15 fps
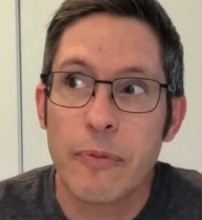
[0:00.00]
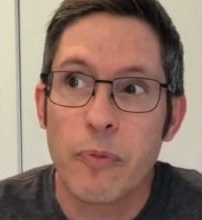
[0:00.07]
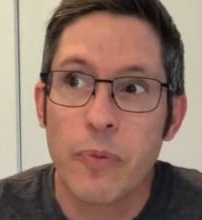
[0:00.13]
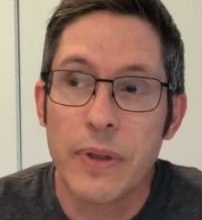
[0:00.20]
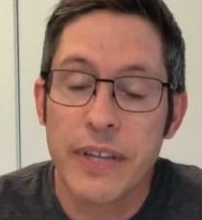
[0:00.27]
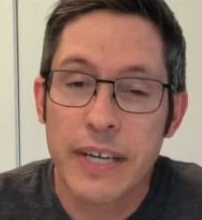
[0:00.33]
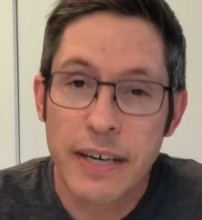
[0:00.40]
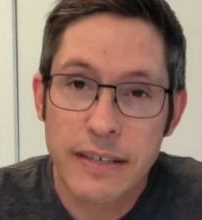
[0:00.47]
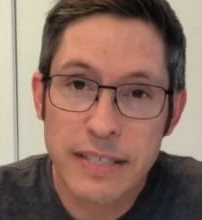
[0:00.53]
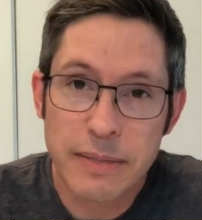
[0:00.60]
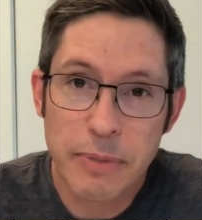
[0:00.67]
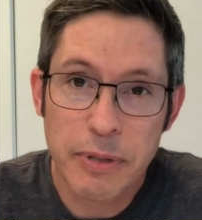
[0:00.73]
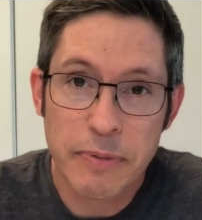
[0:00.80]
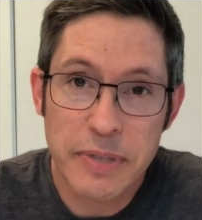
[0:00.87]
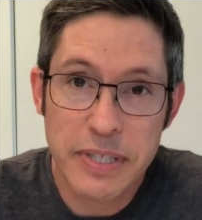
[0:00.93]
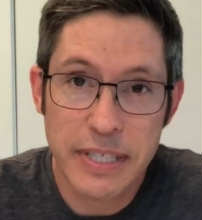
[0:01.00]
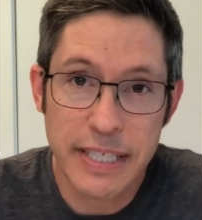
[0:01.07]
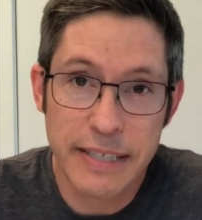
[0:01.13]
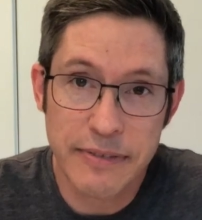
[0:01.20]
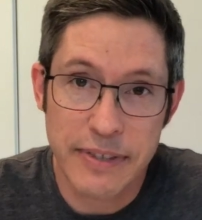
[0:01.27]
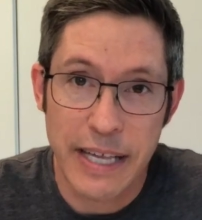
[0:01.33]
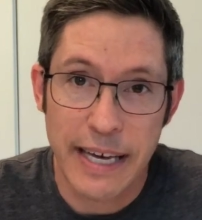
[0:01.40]
When the customer
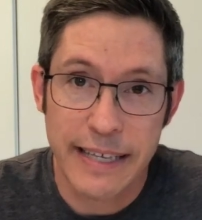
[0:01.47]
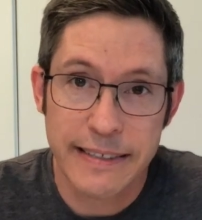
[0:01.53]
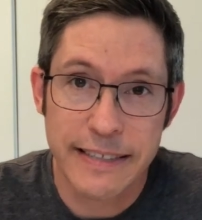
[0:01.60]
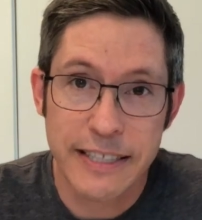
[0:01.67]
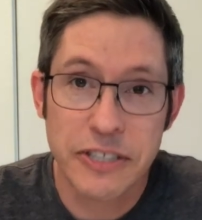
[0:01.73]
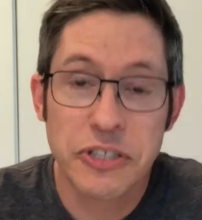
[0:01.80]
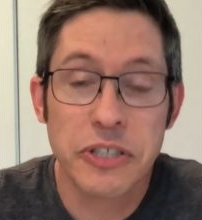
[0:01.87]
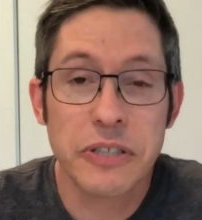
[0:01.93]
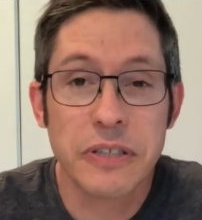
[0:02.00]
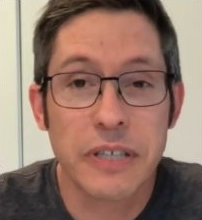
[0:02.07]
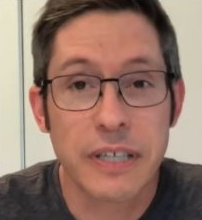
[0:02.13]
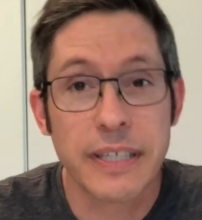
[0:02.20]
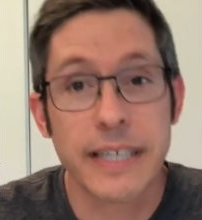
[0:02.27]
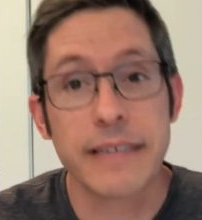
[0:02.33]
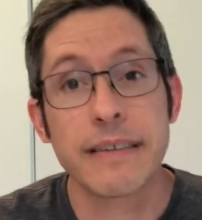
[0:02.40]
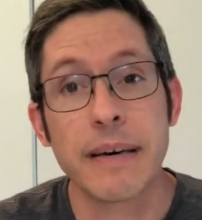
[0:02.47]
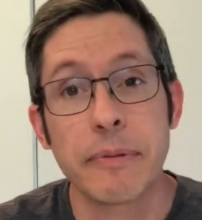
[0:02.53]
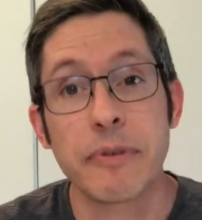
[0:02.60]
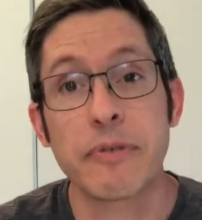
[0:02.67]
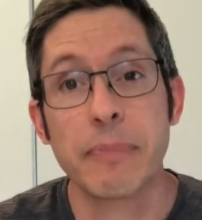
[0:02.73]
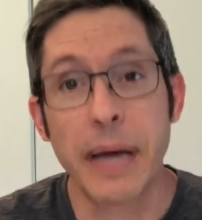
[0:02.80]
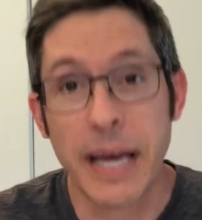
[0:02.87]
receives that, it should look like it's
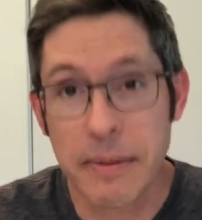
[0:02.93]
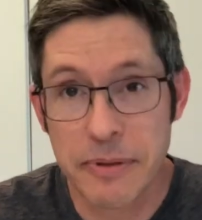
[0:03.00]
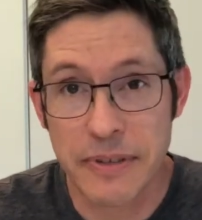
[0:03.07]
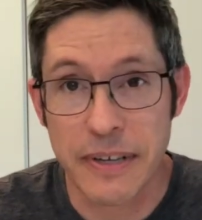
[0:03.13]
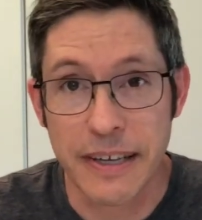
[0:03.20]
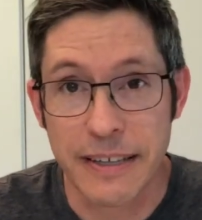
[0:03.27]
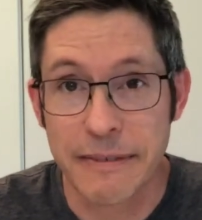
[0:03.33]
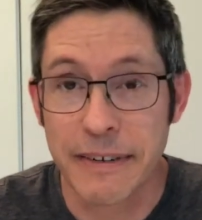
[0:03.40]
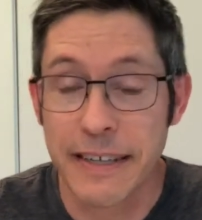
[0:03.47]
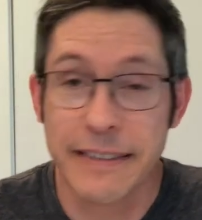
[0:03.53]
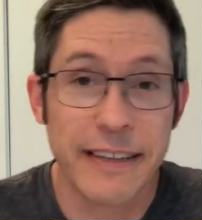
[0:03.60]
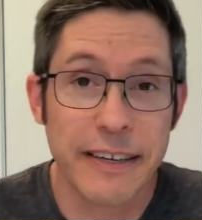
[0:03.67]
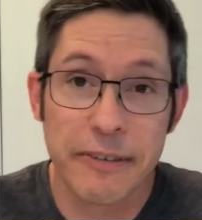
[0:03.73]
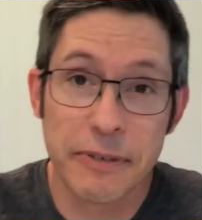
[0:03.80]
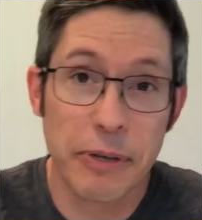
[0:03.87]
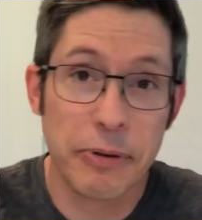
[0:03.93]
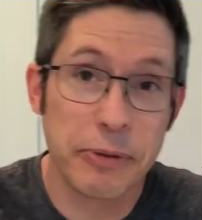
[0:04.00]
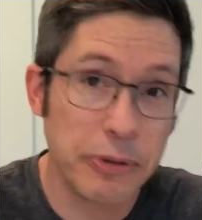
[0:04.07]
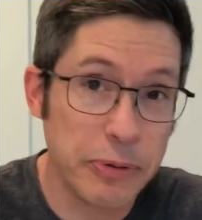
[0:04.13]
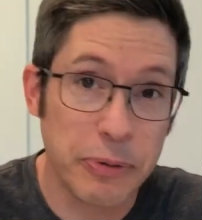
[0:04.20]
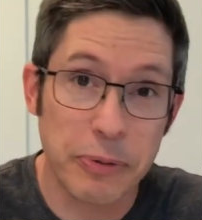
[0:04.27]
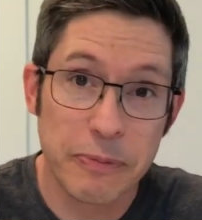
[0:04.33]
coming from Amazon, right? They don't know
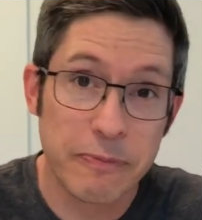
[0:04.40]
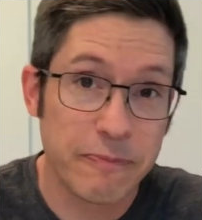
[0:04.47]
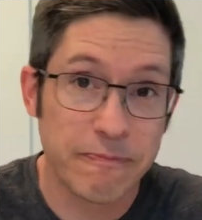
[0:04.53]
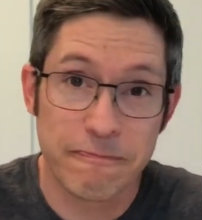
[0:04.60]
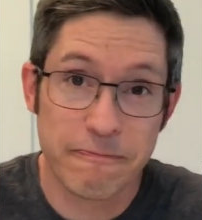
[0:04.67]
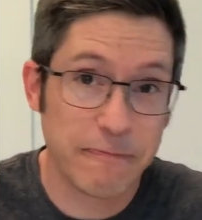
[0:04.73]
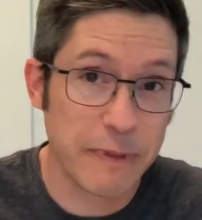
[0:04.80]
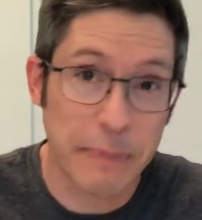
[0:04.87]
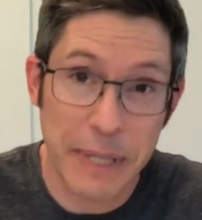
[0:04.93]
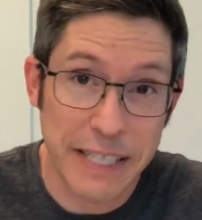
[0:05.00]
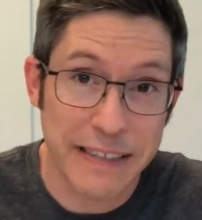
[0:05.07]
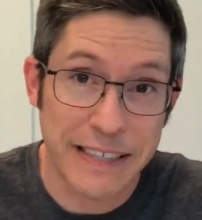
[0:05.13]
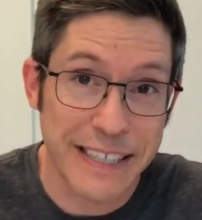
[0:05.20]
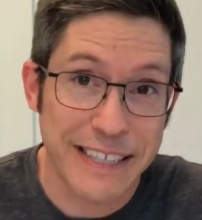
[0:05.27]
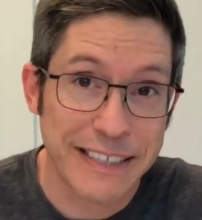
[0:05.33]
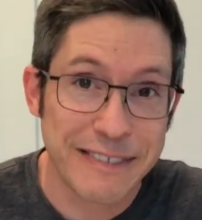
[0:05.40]
you from anything.